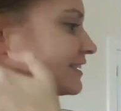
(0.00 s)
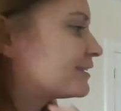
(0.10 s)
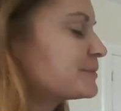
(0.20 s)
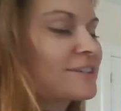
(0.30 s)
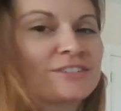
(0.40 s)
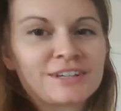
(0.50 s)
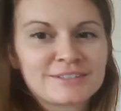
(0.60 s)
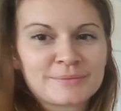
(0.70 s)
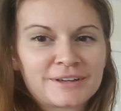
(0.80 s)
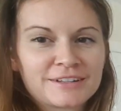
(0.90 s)
I'm just going to share
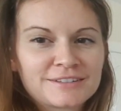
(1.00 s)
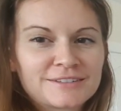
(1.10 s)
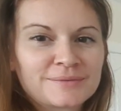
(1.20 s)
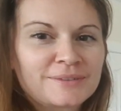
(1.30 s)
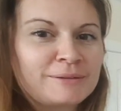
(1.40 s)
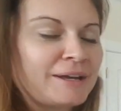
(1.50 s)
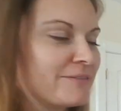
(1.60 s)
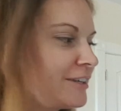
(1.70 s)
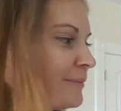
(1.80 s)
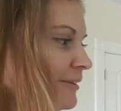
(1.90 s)
some thoughts that I'm
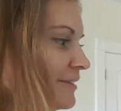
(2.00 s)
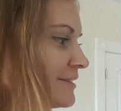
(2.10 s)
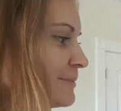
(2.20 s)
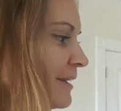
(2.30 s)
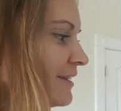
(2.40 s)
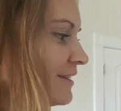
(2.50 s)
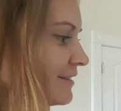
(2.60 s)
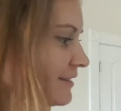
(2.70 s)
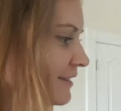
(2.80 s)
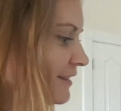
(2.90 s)
having about this painting.
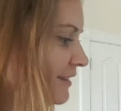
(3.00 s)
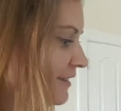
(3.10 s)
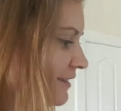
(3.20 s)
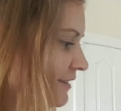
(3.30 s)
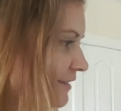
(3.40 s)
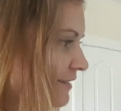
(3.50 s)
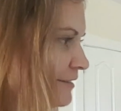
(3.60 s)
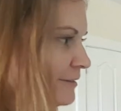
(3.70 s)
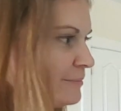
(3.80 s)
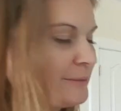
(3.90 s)

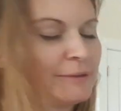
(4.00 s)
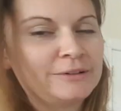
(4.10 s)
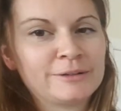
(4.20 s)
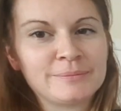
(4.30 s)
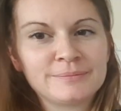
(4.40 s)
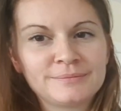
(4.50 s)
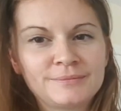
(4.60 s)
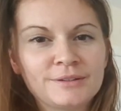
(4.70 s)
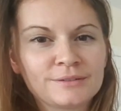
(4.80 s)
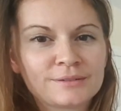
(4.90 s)
Maybe it'll help
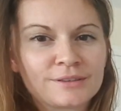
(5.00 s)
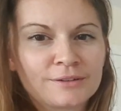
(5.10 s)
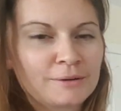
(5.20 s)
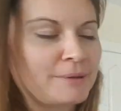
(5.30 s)
you with your